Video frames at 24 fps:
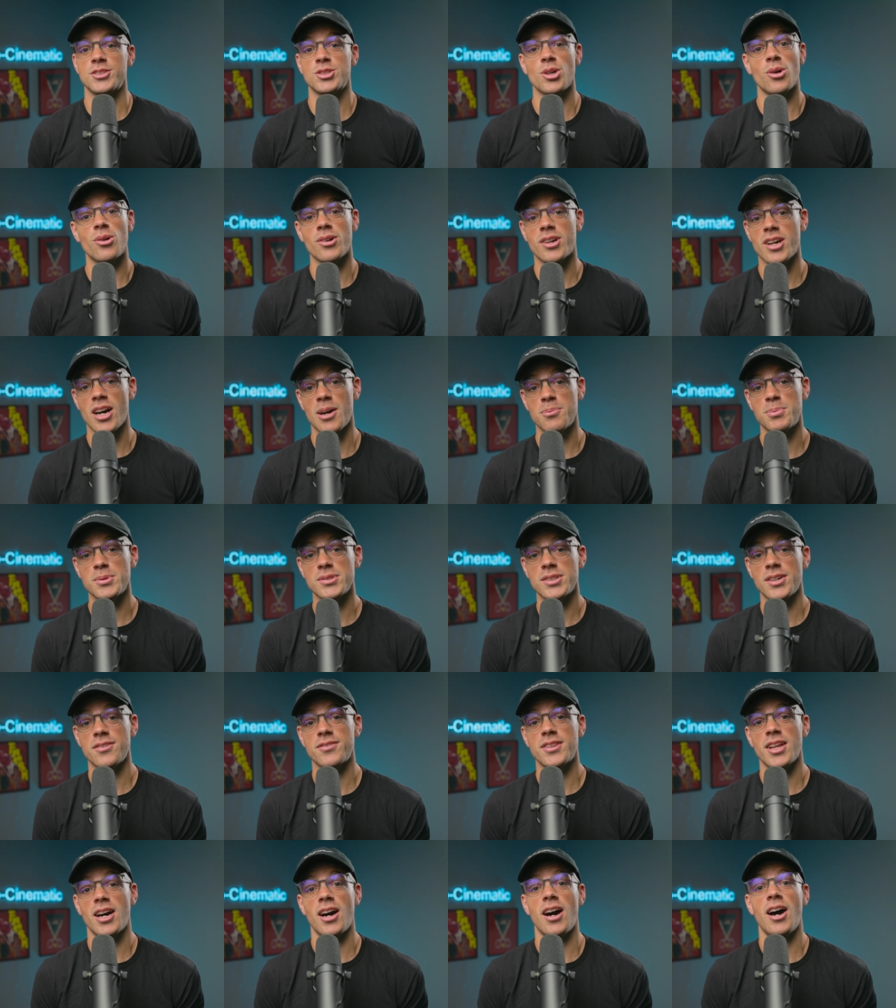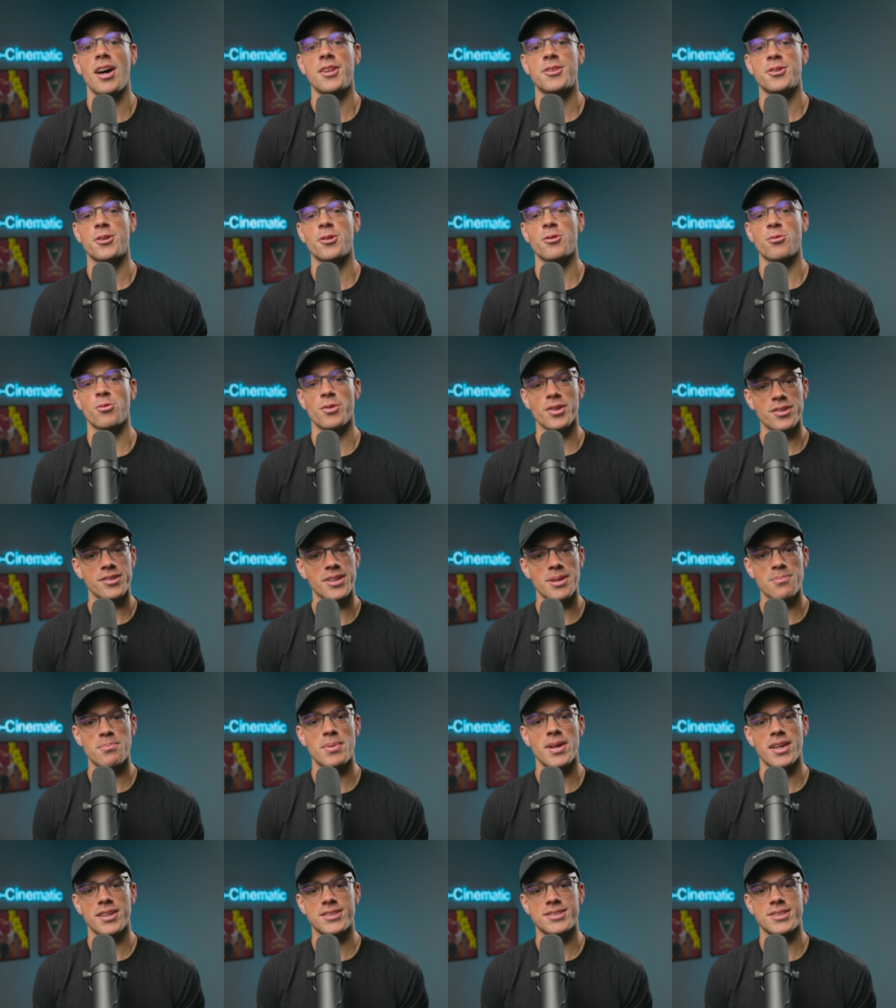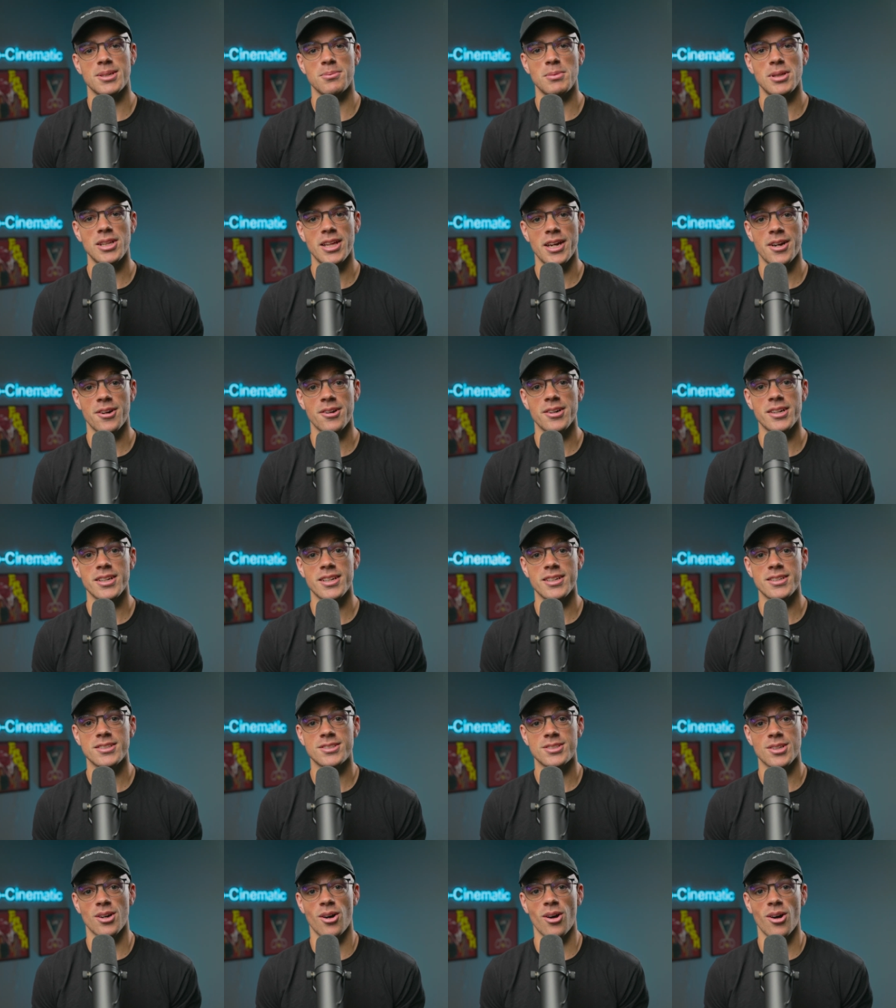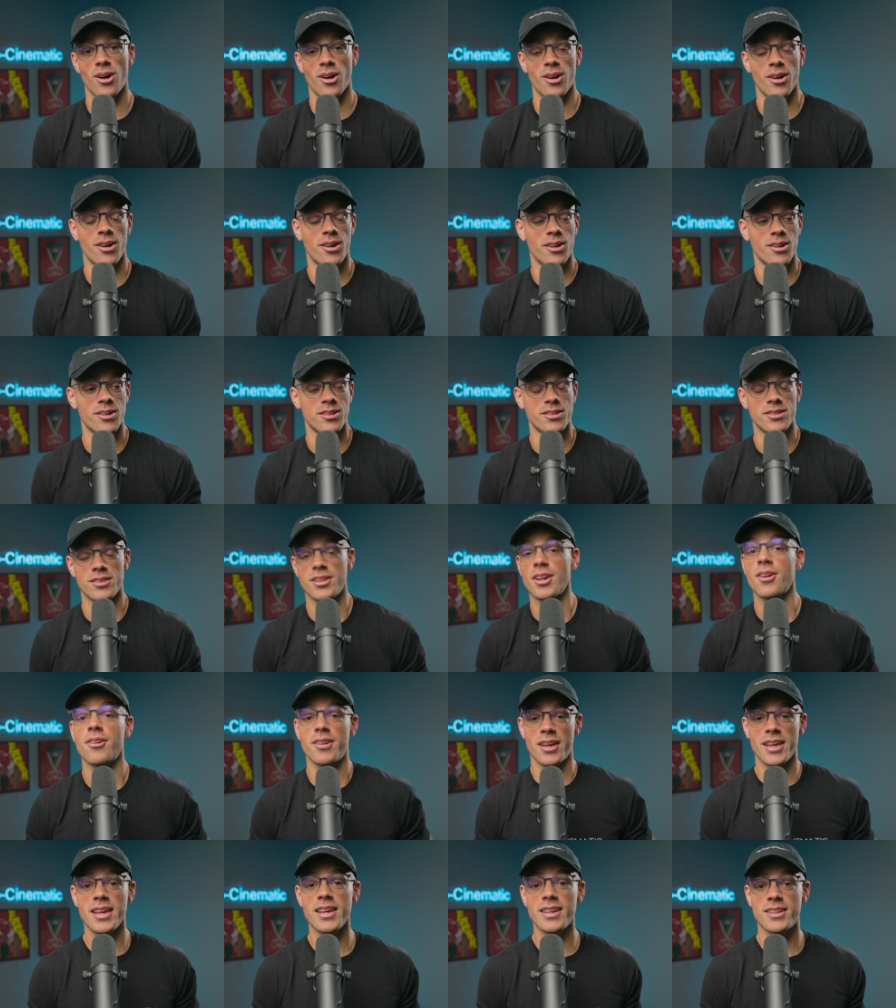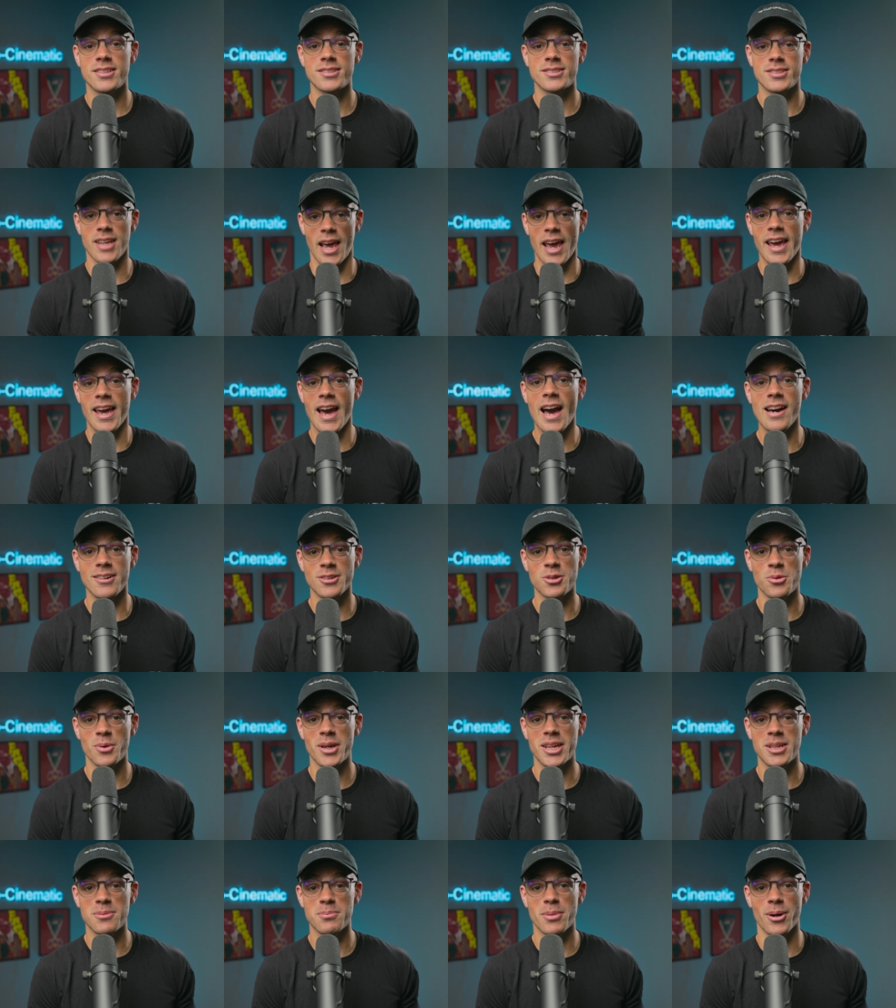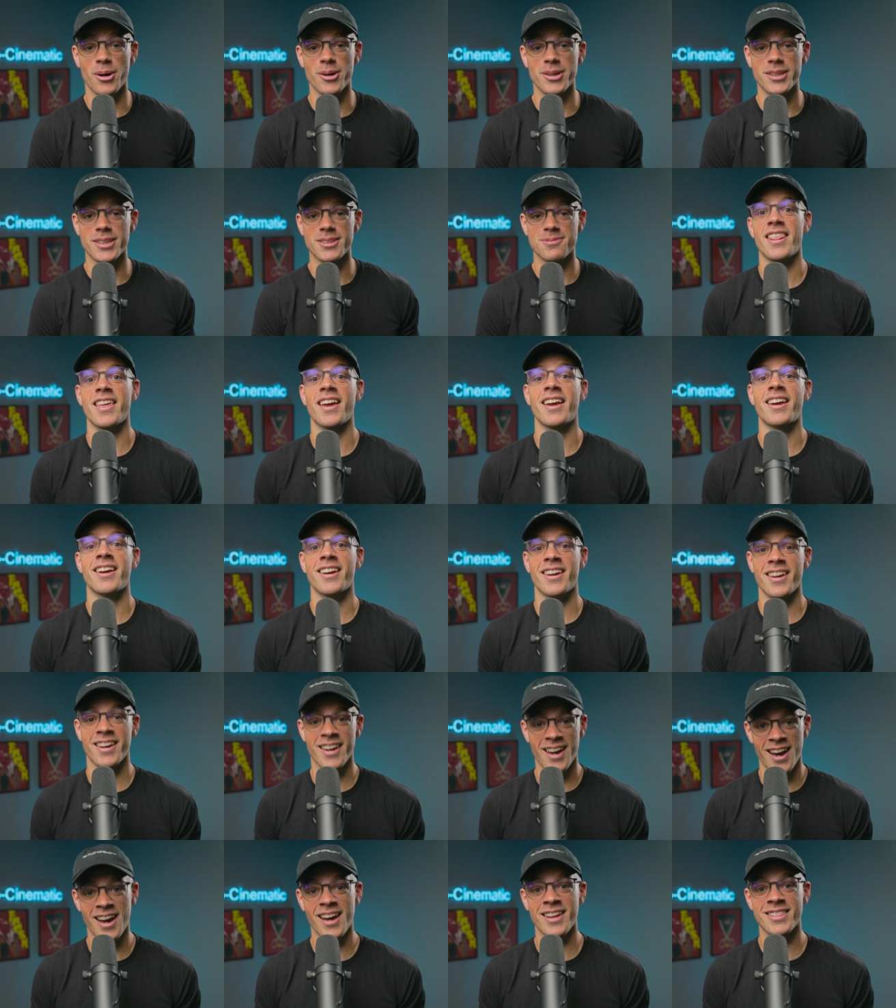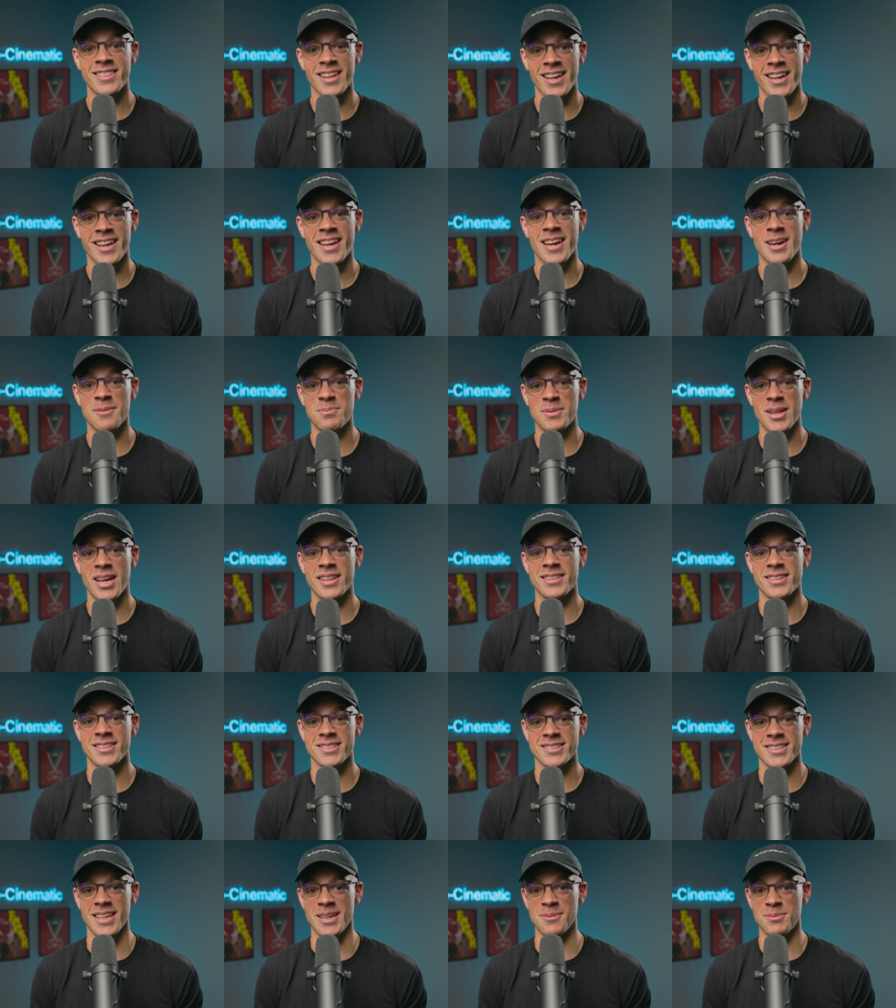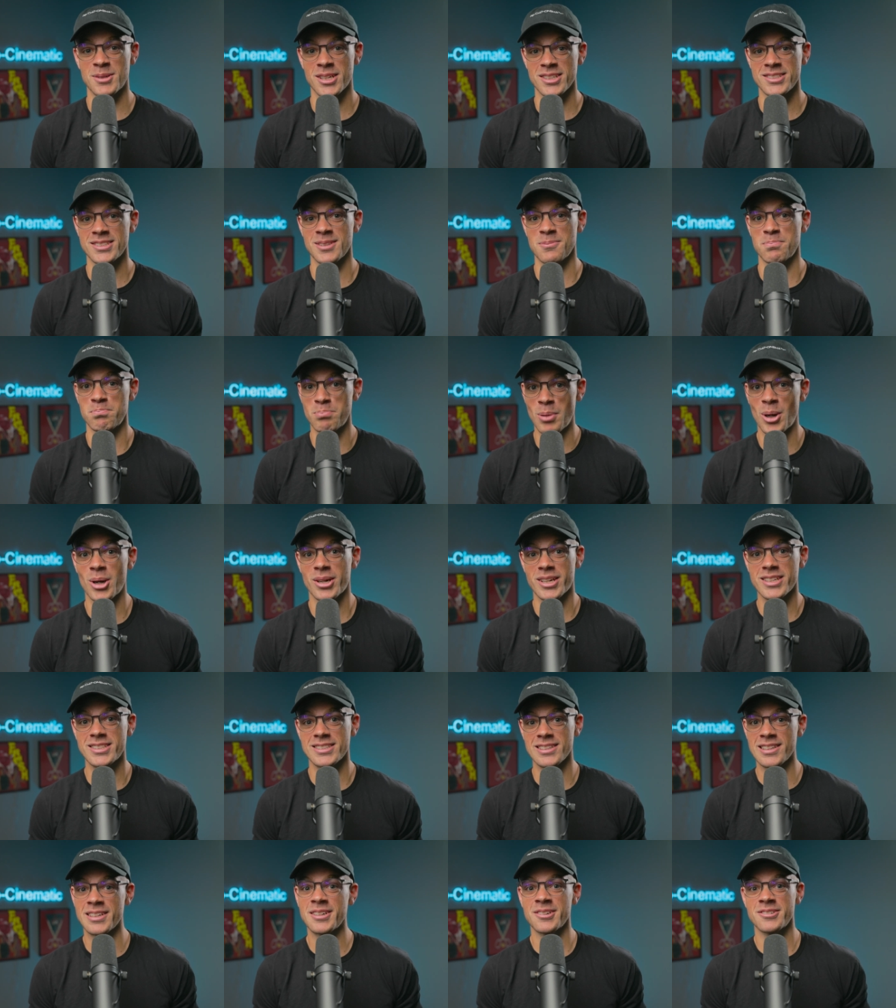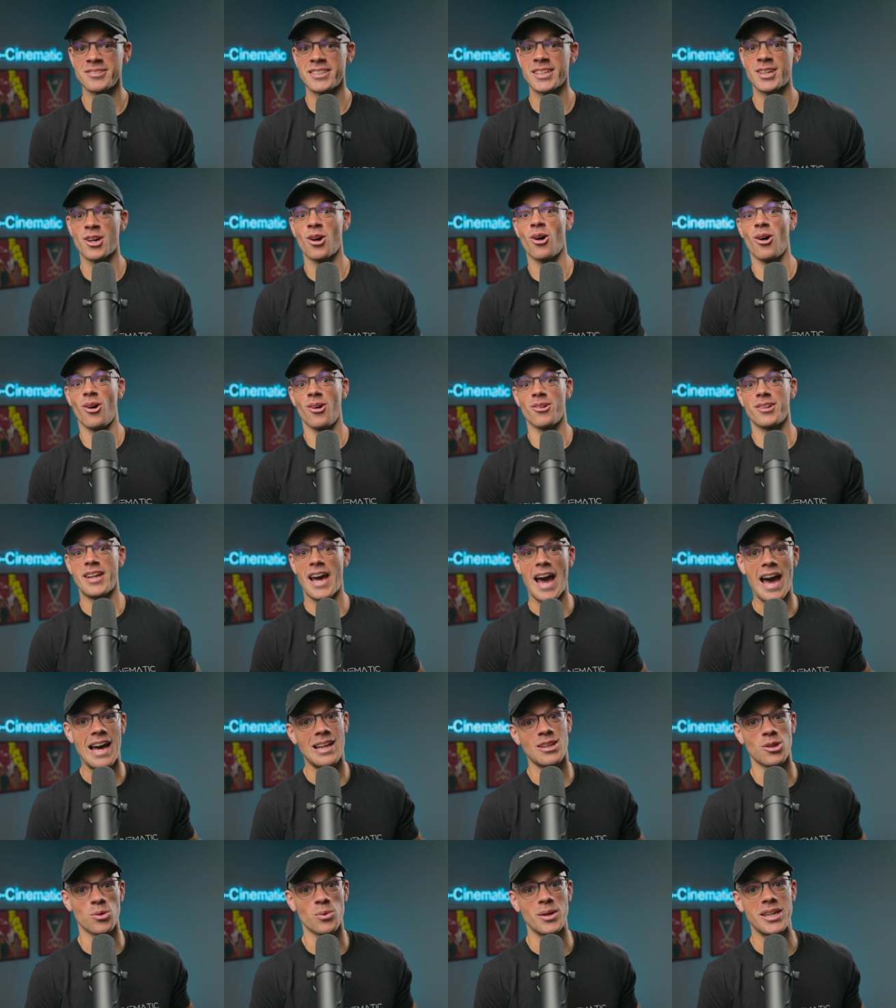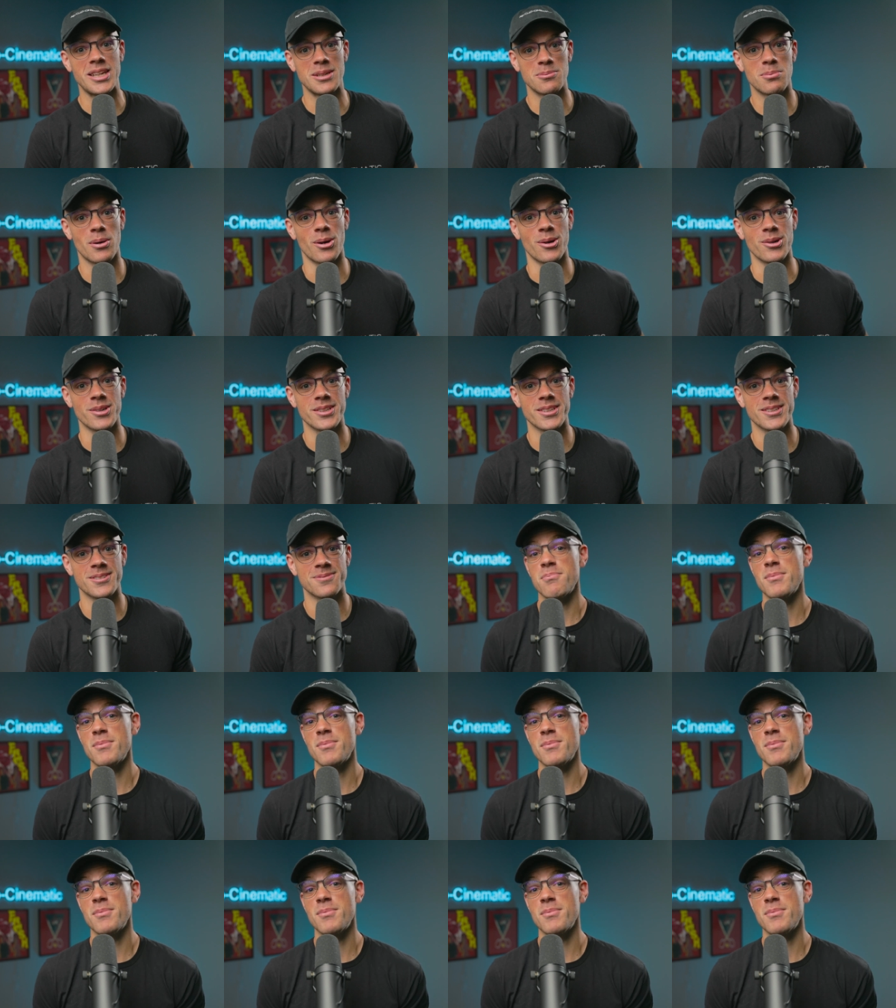So, a couple of the other really big similarities are there is a Halloween party. Thank God they kept that the same because the book is literally called Halloween Party.